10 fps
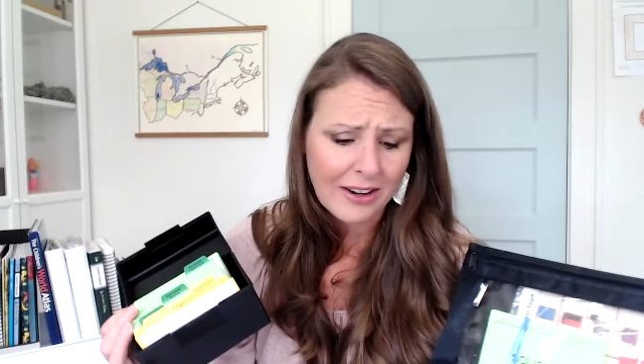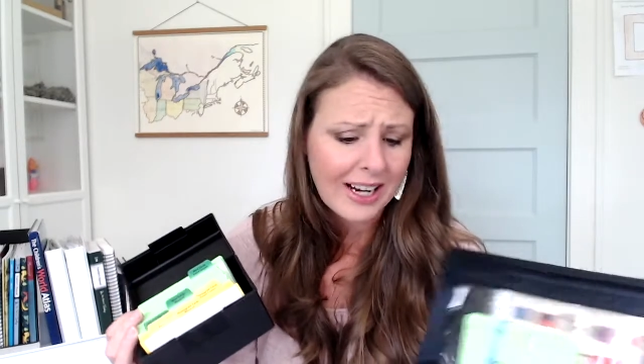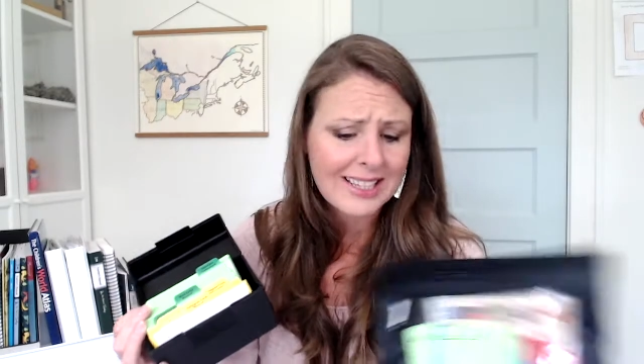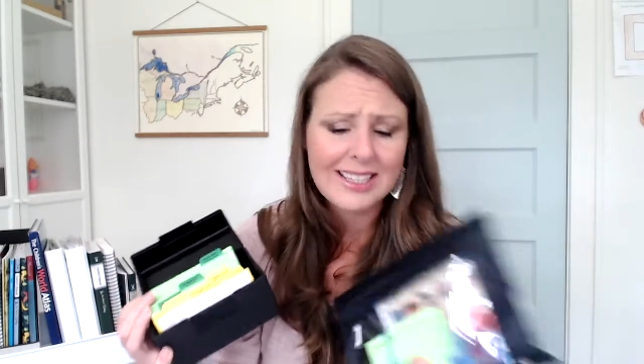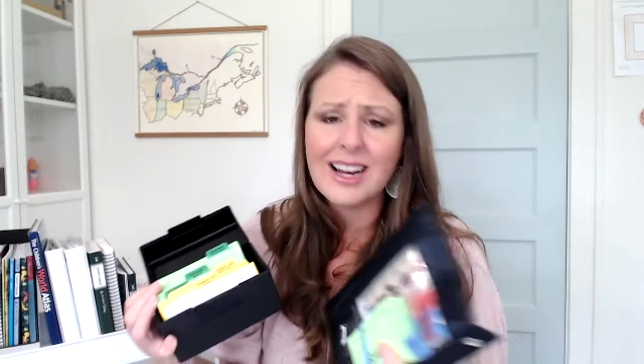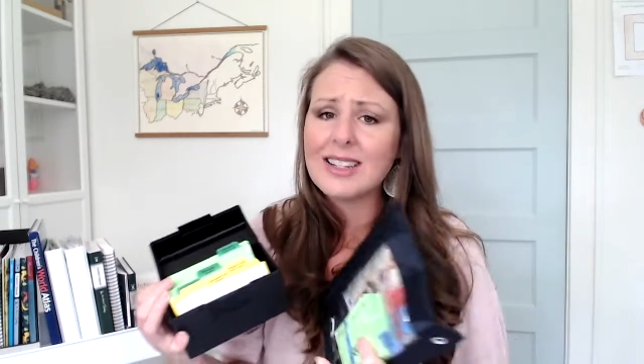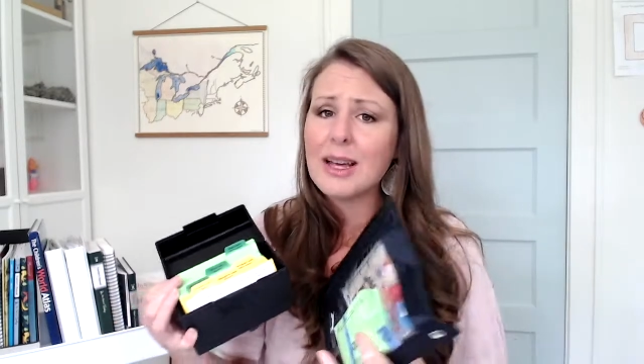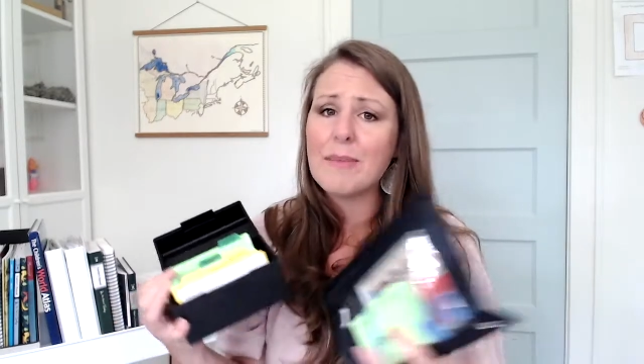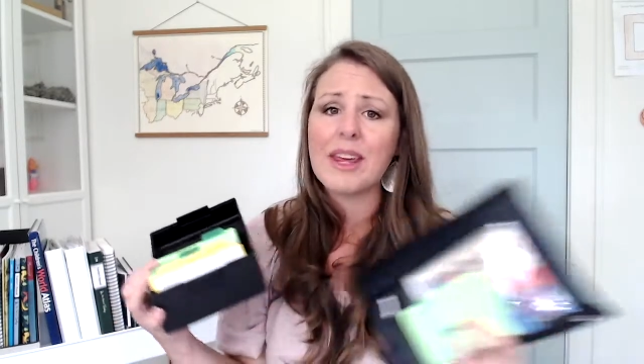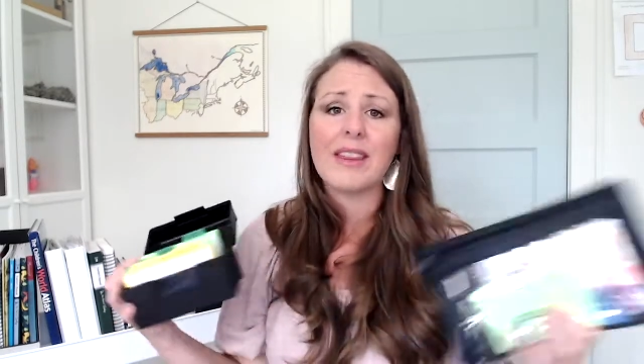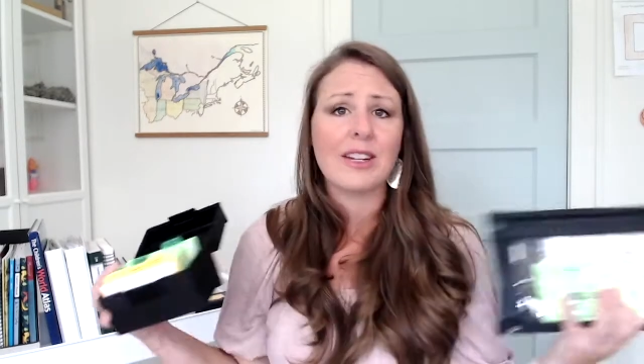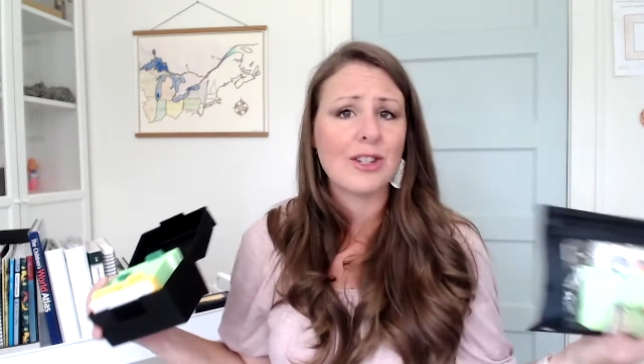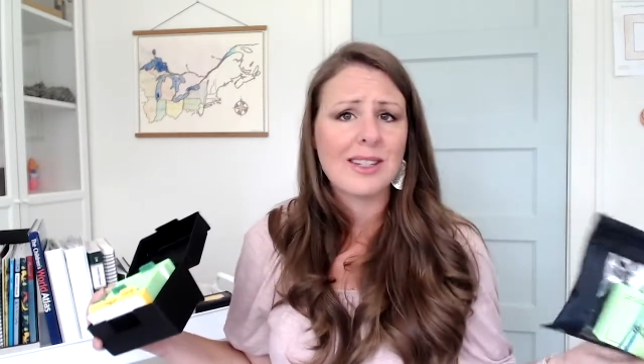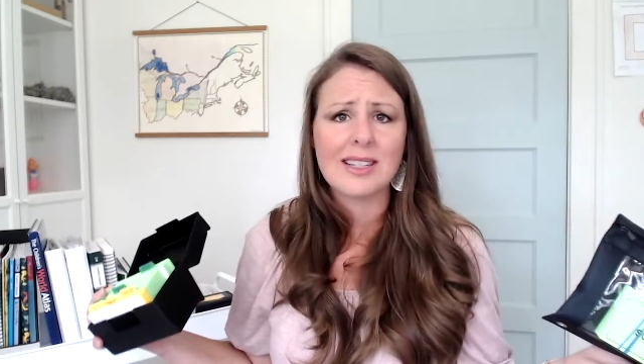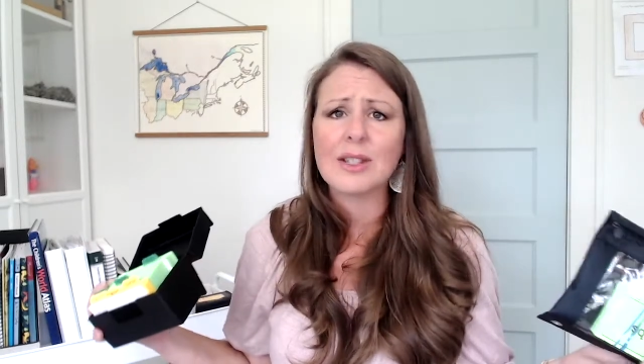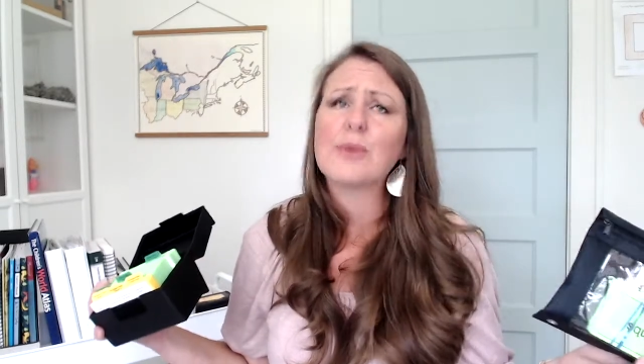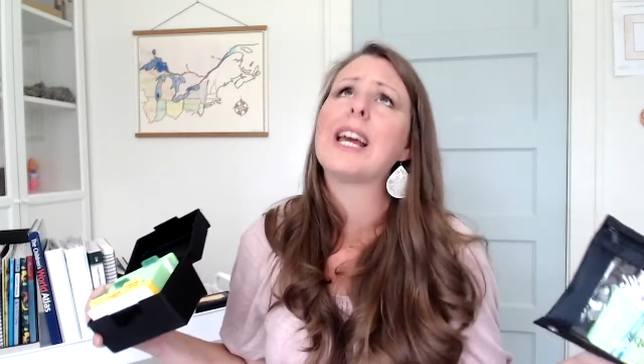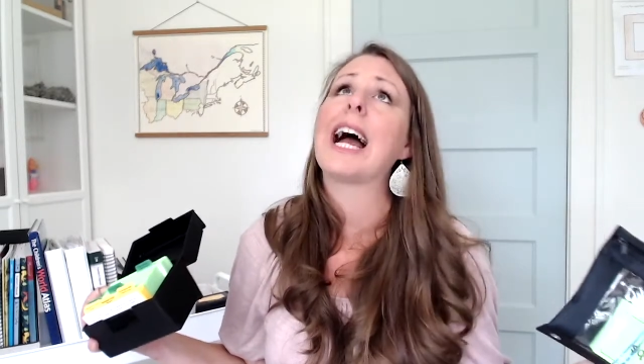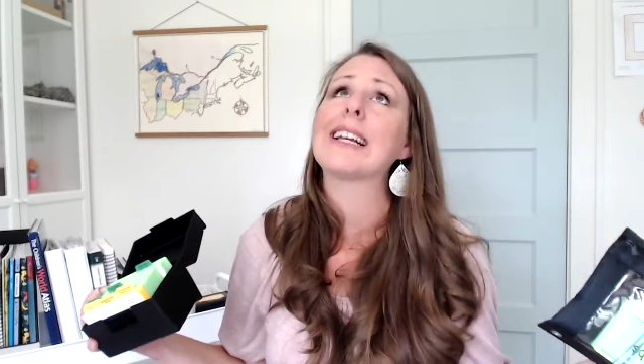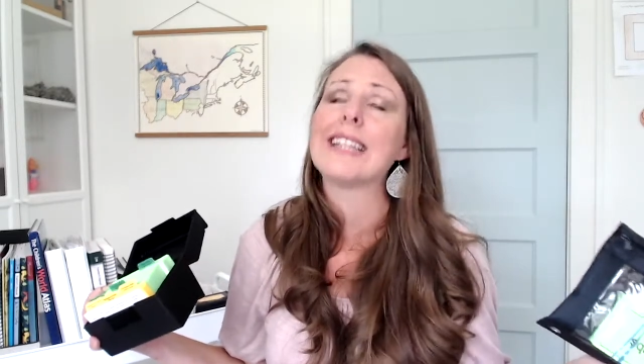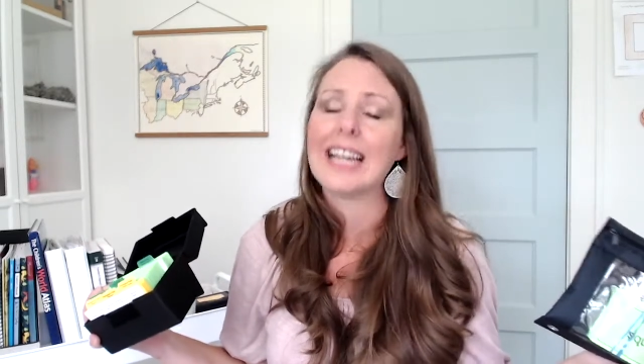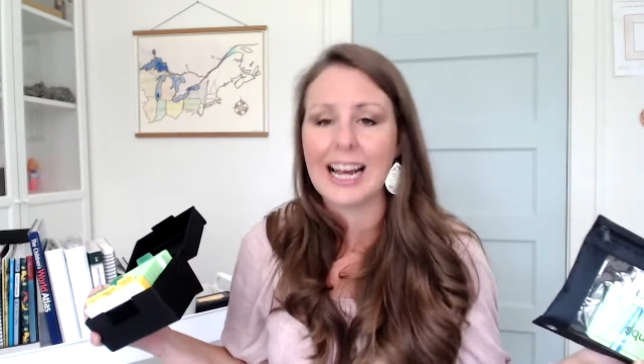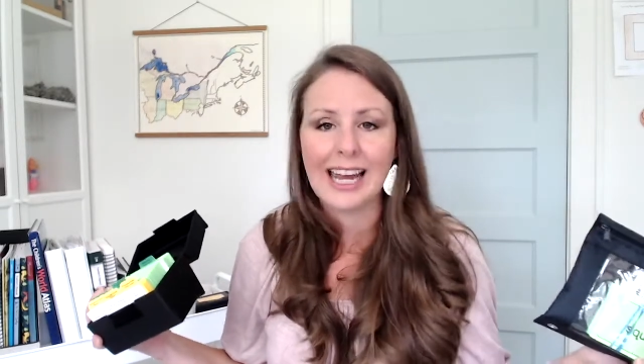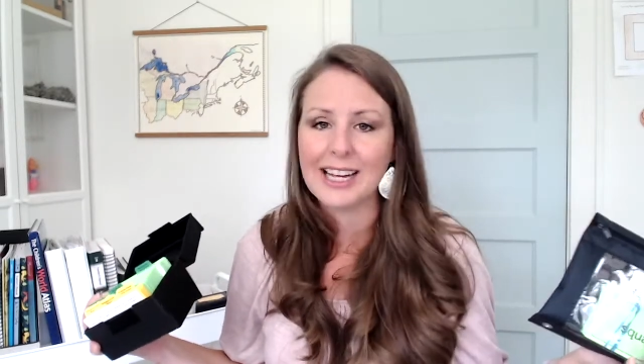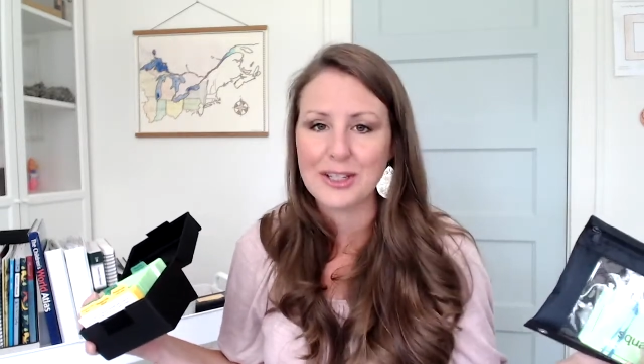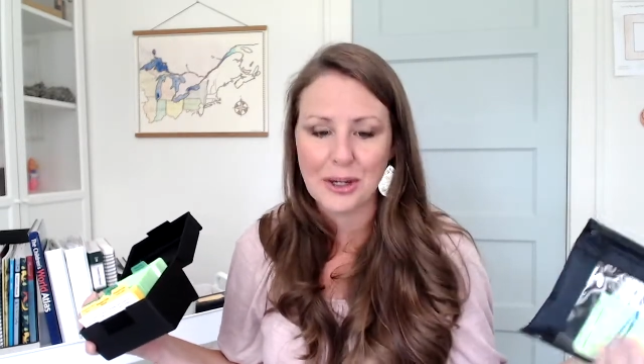It's not something that just is so taxing I can't do.